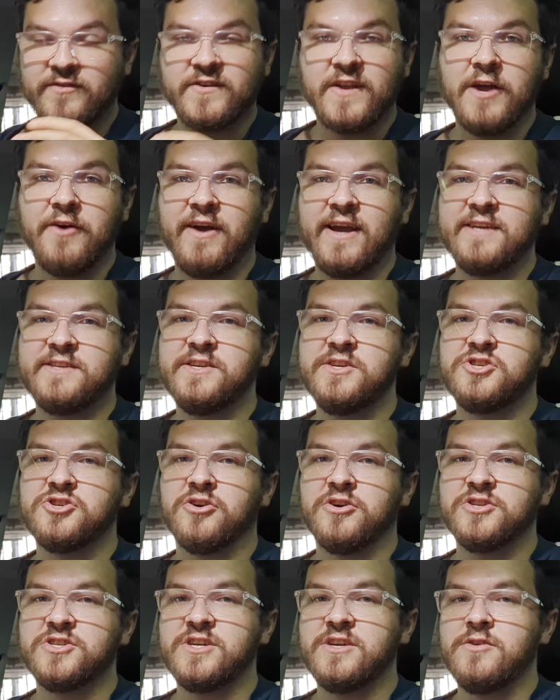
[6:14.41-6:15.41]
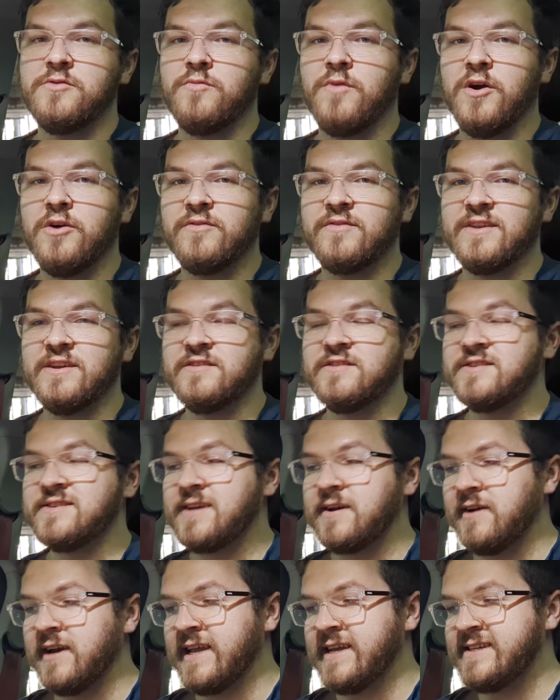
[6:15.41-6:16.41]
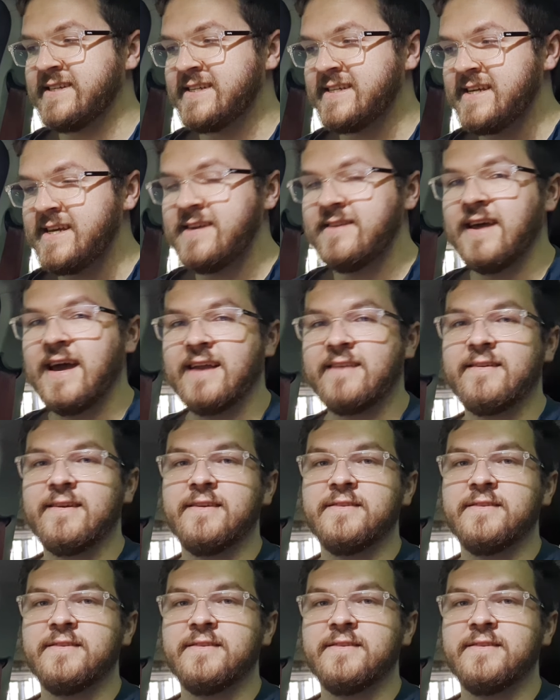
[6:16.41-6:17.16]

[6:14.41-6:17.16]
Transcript: slow AC charging you won't necessarily see that.